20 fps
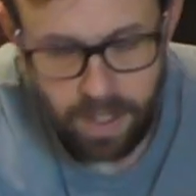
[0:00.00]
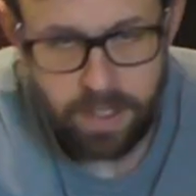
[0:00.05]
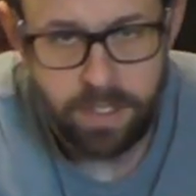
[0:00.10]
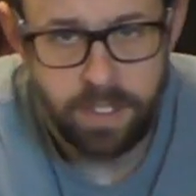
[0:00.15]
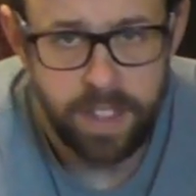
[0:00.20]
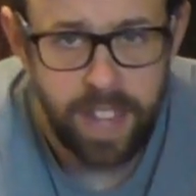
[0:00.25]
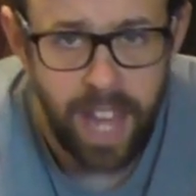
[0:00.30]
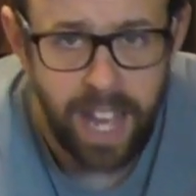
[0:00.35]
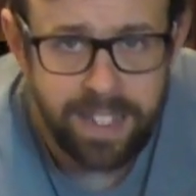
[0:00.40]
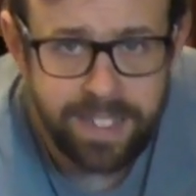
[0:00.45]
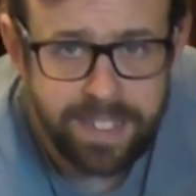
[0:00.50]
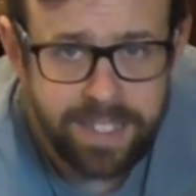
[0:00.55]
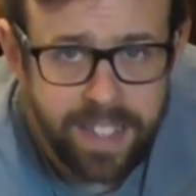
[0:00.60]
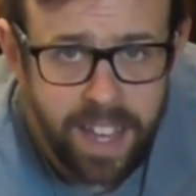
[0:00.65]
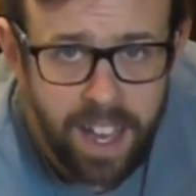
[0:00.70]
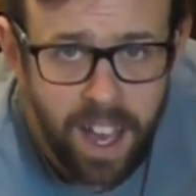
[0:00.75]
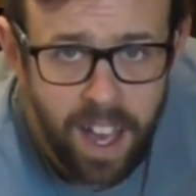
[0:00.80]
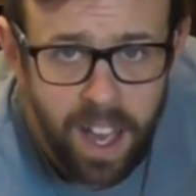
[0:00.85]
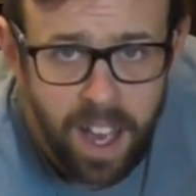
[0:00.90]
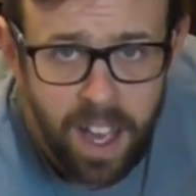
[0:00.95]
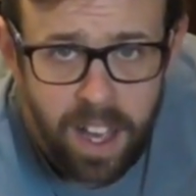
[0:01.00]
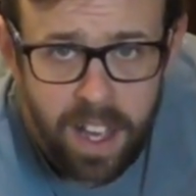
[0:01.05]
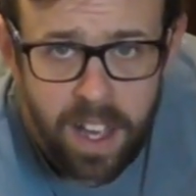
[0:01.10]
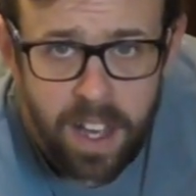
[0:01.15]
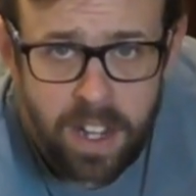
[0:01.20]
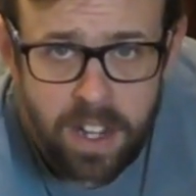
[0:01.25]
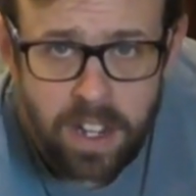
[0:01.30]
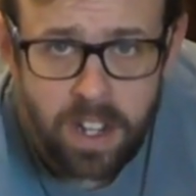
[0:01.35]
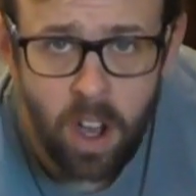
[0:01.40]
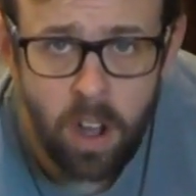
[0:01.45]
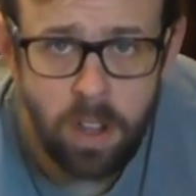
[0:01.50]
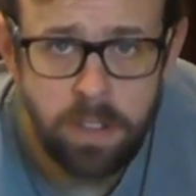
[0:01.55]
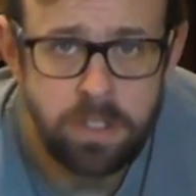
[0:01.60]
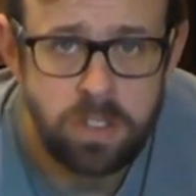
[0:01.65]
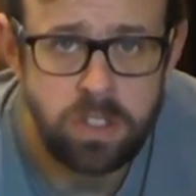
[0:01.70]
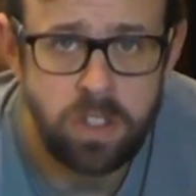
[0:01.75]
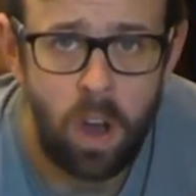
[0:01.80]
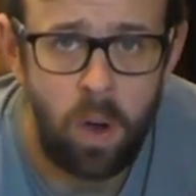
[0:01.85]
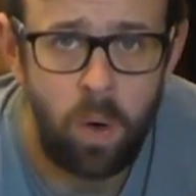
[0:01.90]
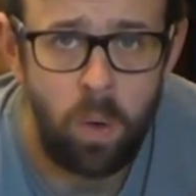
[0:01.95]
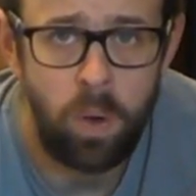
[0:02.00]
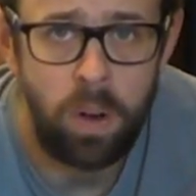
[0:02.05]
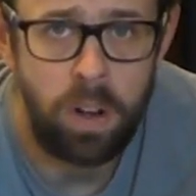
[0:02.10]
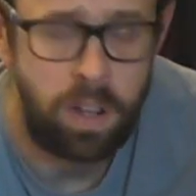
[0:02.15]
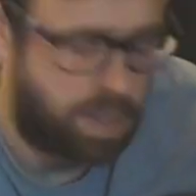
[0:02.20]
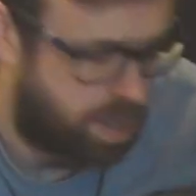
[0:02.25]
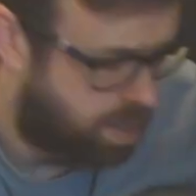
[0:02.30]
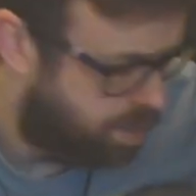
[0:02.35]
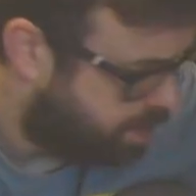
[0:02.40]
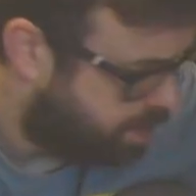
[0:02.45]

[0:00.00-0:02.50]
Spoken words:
So that's the console.